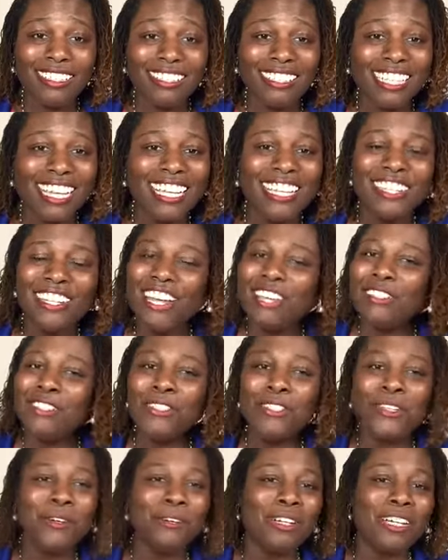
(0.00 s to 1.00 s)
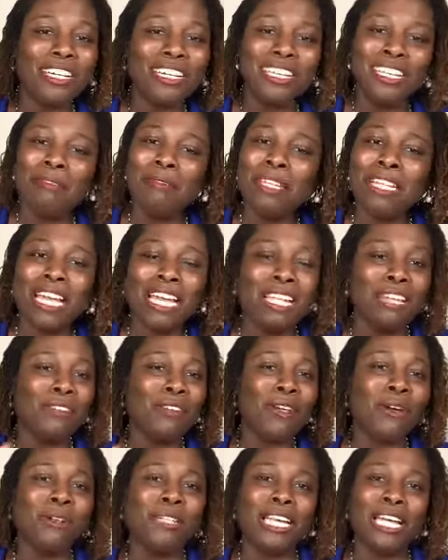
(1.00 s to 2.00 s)
you know what? Let me not even
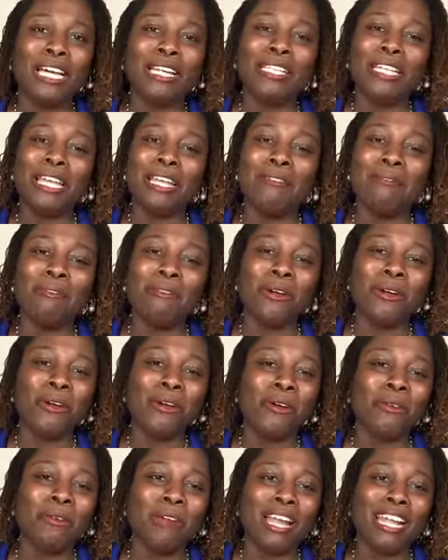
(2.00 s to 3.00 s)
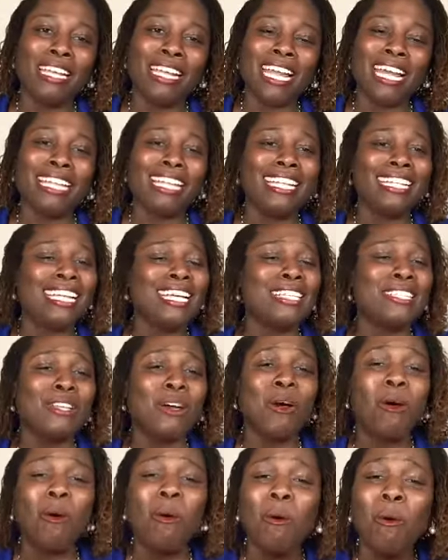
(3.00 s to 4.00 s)
go down that road right now. Like, that's a
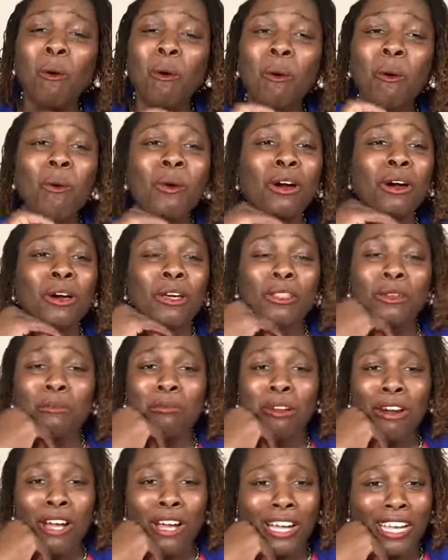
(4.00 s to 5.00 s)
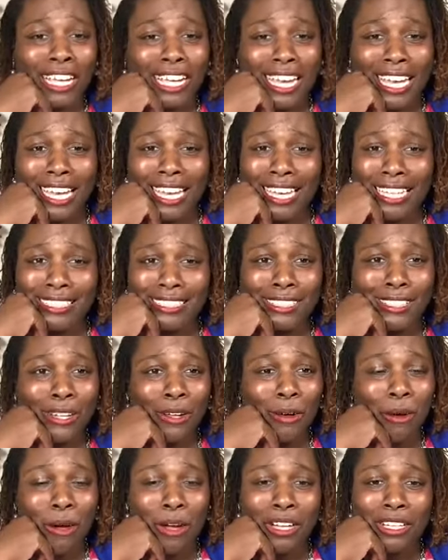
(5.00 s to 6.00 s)
whole other broadcast.
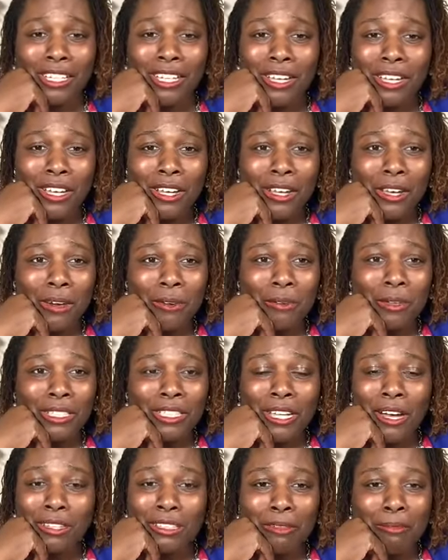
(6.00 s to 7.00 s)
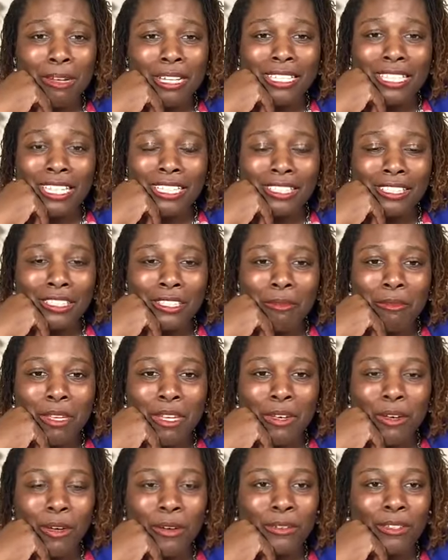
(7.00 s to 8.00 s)
Lord, we talked about that a little
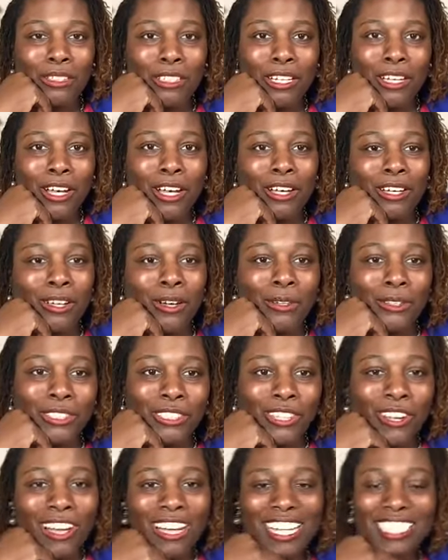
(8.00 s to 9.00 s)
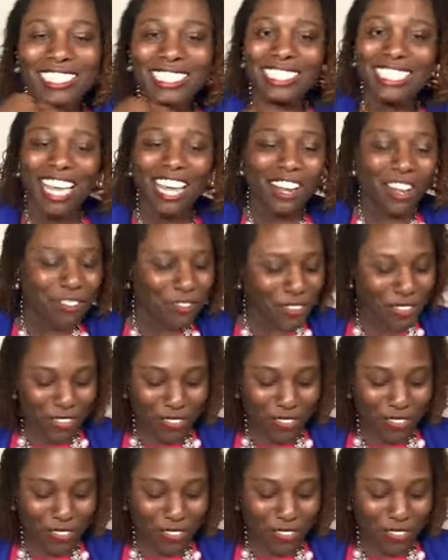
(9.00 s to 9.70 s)
bit on a coaching call I just got off